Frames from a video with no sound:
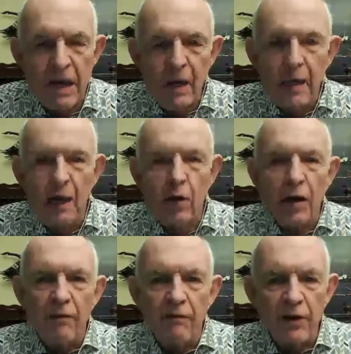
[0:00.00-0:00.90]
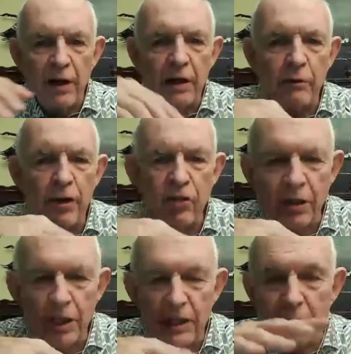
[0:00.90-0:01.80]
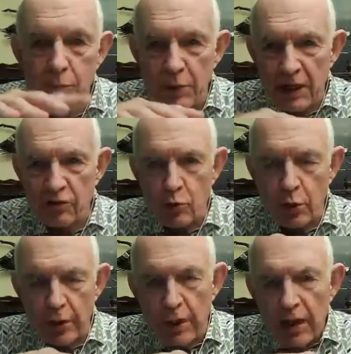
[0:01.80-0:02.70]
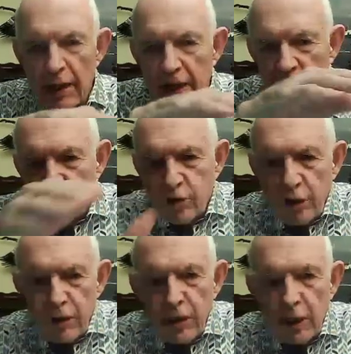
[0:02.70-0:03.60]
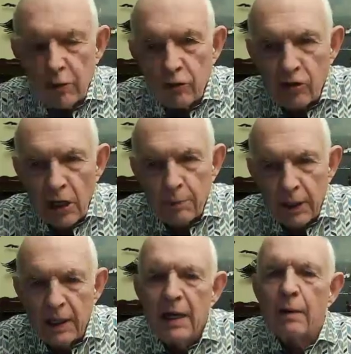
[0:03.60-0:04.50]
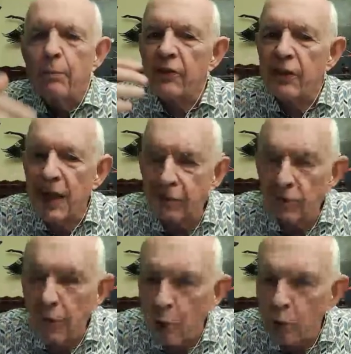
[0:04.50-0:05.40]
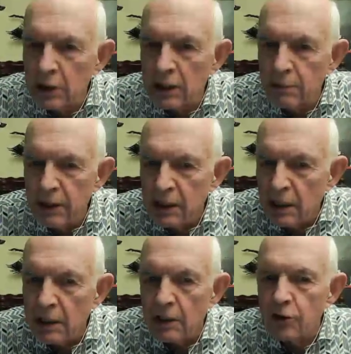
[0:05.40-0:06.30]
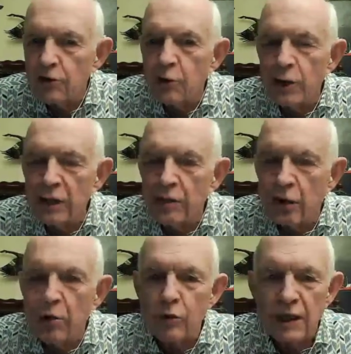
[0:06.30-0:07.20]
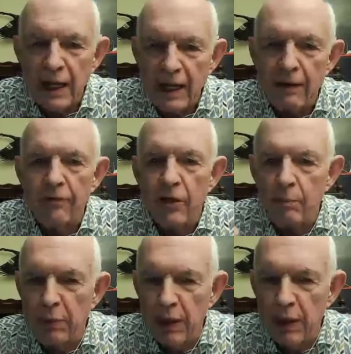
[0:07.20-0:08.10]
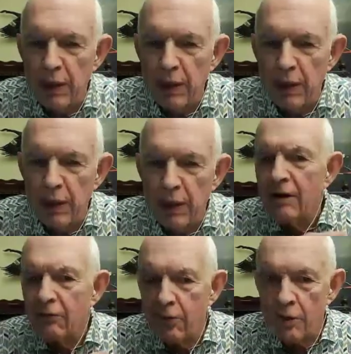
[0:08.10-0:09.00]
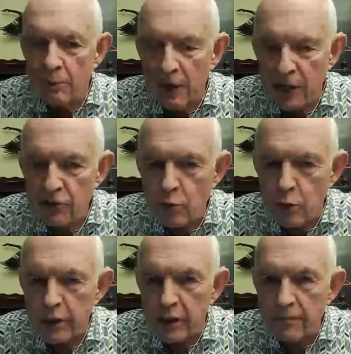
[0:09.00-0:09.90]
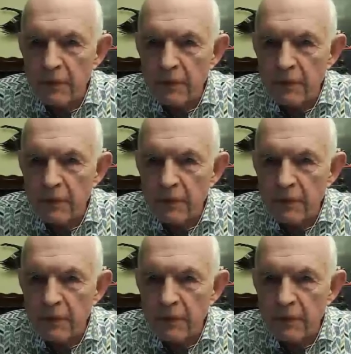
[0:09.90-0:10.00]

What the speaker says: Now, very recently in the past quarter, it's turned down sharply, but that's only because we don't have the balance sheet for the past quarter.